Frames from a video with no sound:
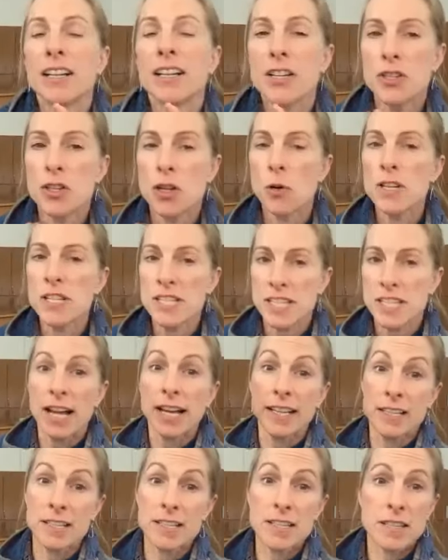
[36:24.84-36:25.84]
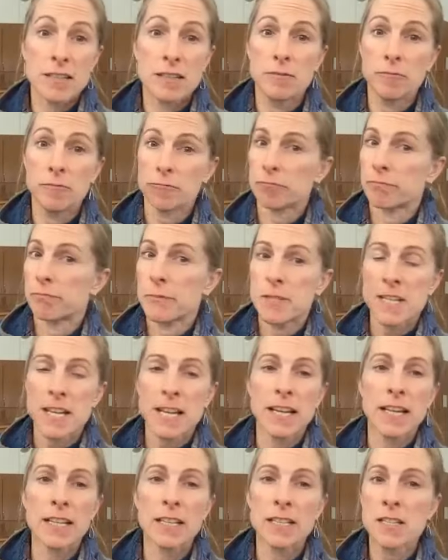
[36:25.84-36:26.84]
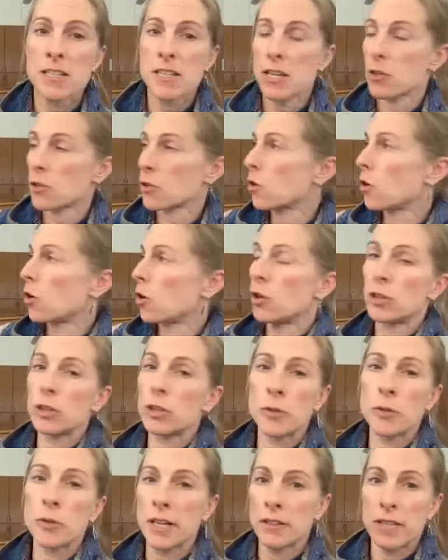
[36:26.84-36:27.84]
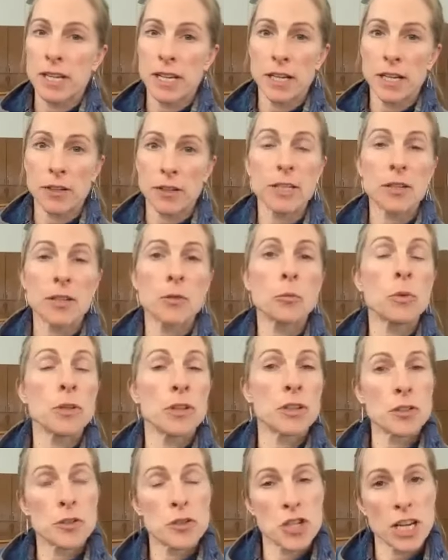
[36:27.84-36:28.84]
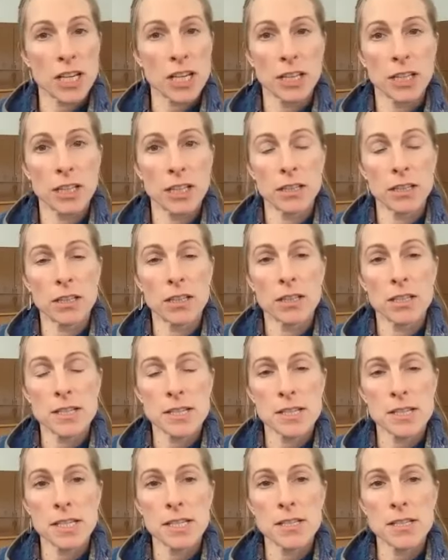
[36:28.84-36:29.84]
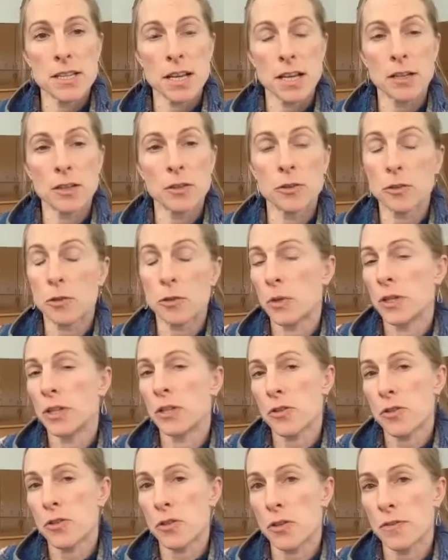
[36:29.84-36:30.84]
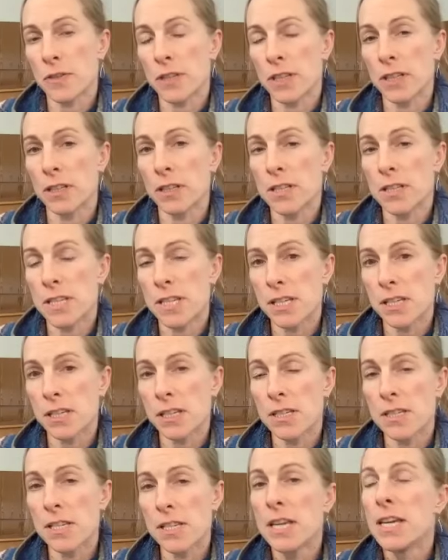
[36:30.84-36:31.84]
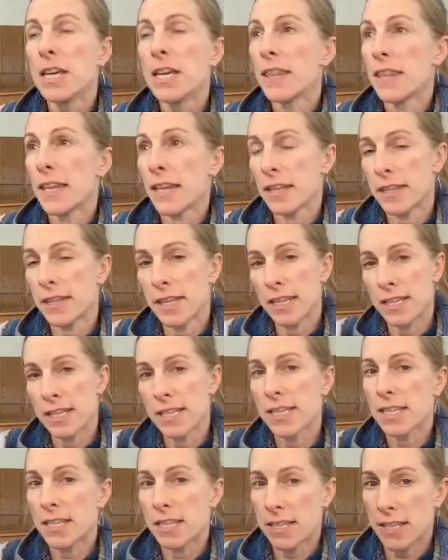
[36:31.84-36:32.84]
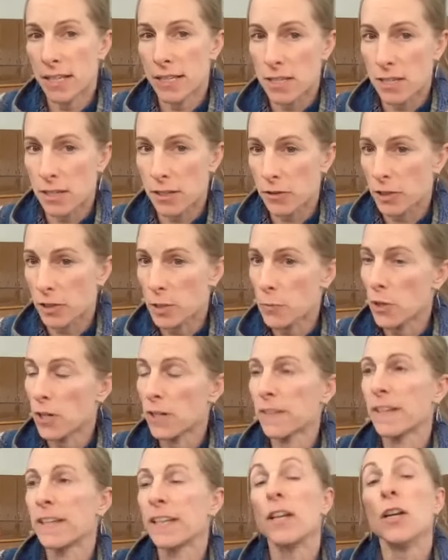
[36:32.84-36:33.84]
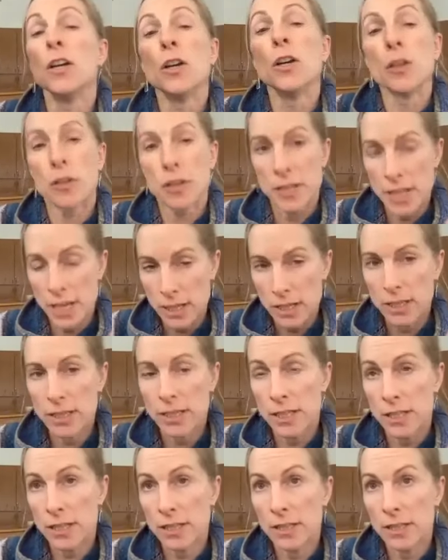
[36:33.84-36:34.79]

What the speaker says: So signs. Signs that are all around the area when they're checking seeds out or when they're serving seeds, that they can see the signs clearly marked, like that